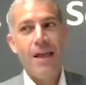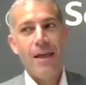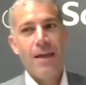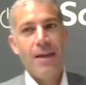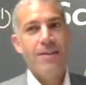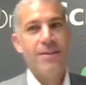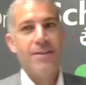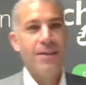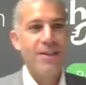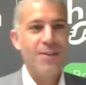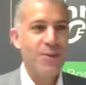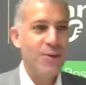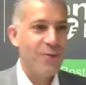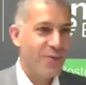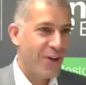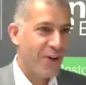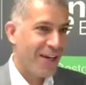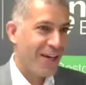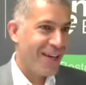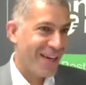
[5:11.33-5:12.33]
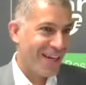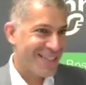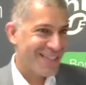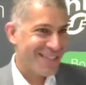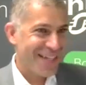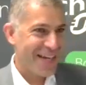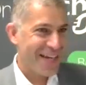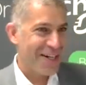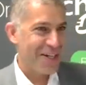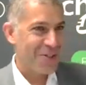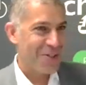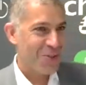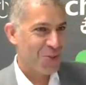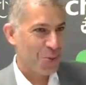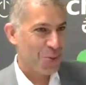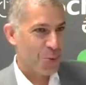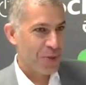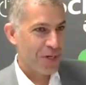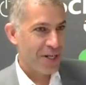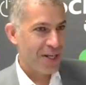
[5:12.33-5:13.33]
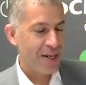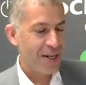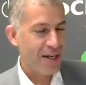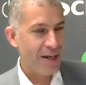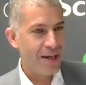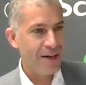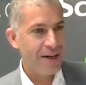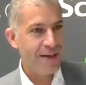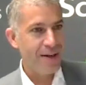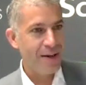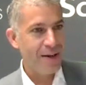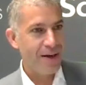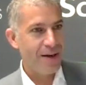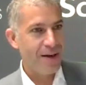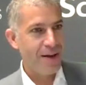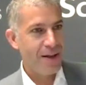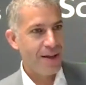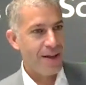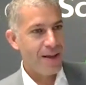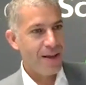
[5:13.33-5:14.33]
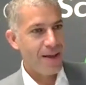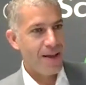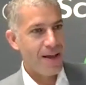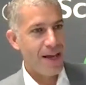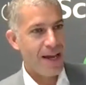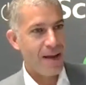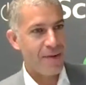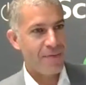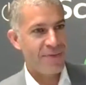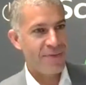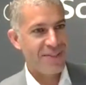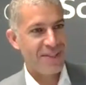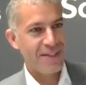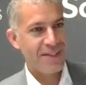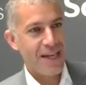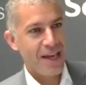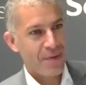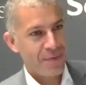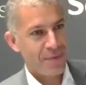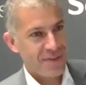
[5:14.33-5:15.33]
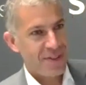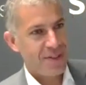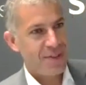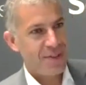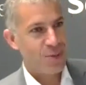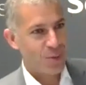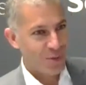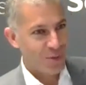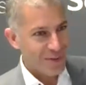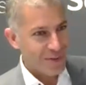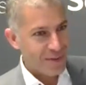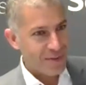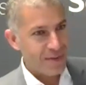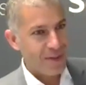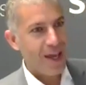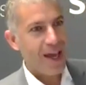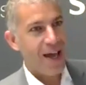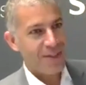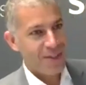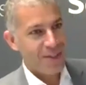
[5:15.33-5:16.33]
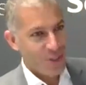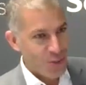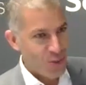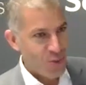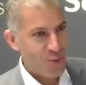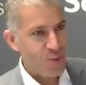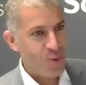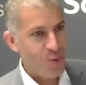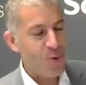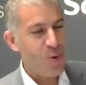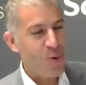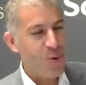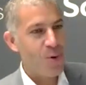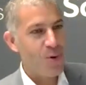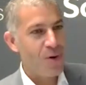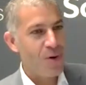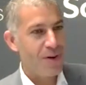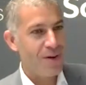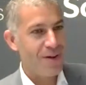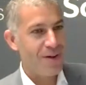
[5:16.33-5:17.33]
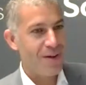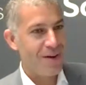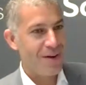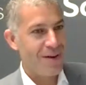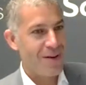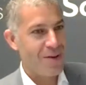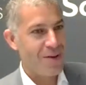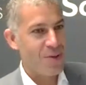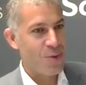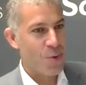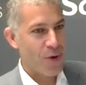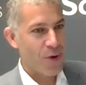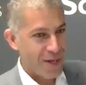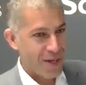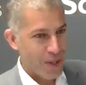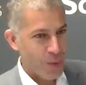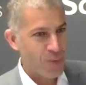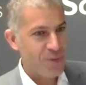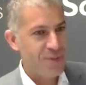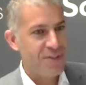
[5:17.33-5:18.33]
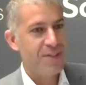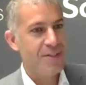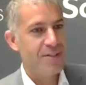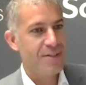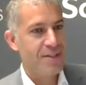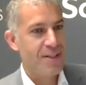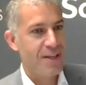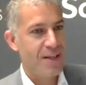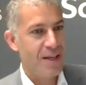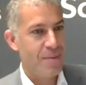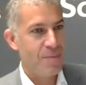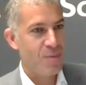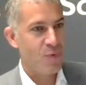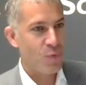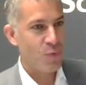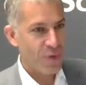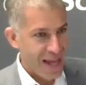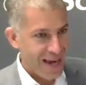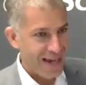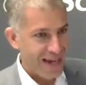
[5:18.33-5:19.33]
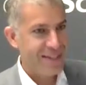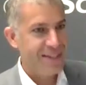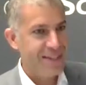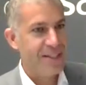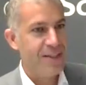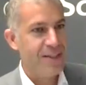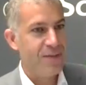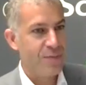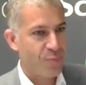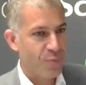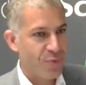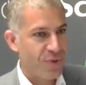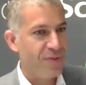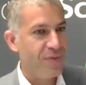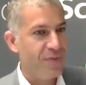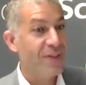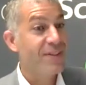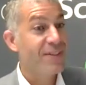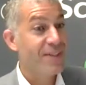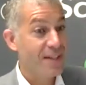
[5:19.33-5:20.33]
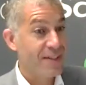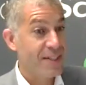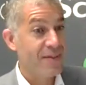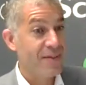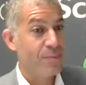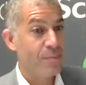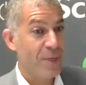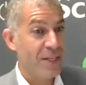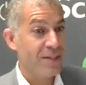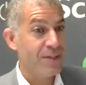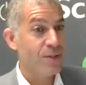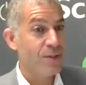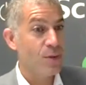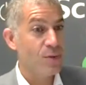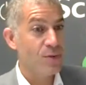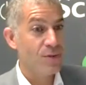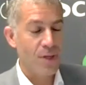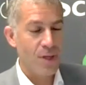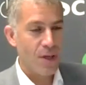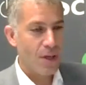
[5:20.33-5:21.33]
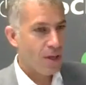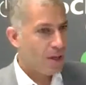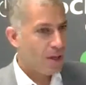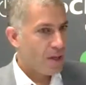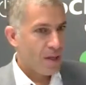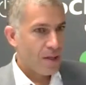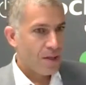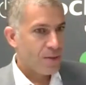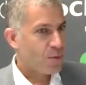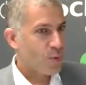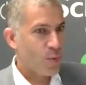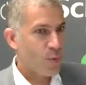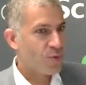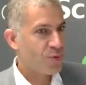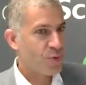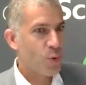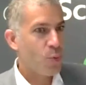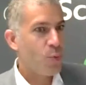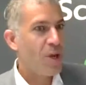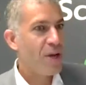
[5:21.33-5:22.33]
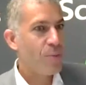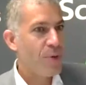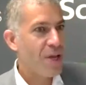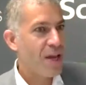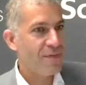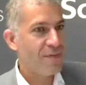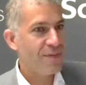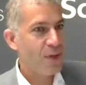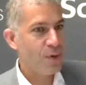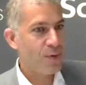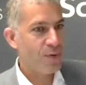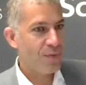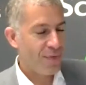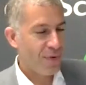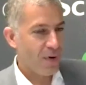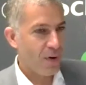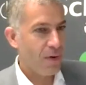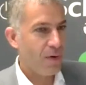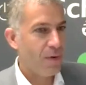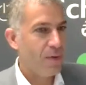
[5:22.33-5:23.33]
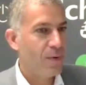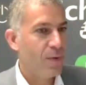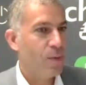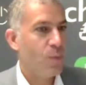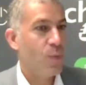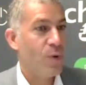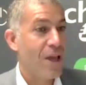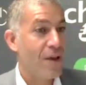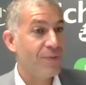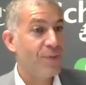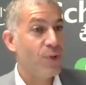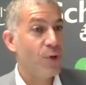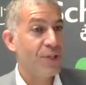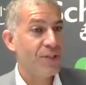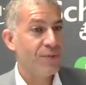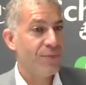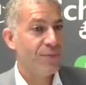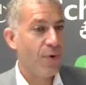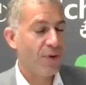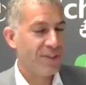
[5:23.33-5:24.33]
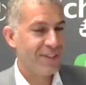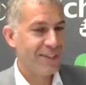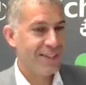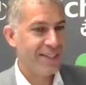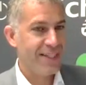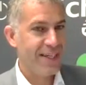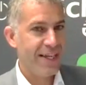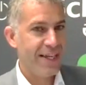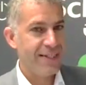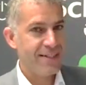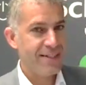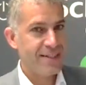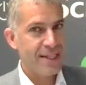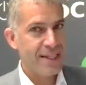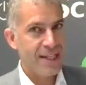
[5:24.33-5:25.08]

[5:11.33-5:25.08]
it's a very exciting journey, and I've seen the traditional ecosystem, reactive, preventative maintenance, the way we have done it for decades.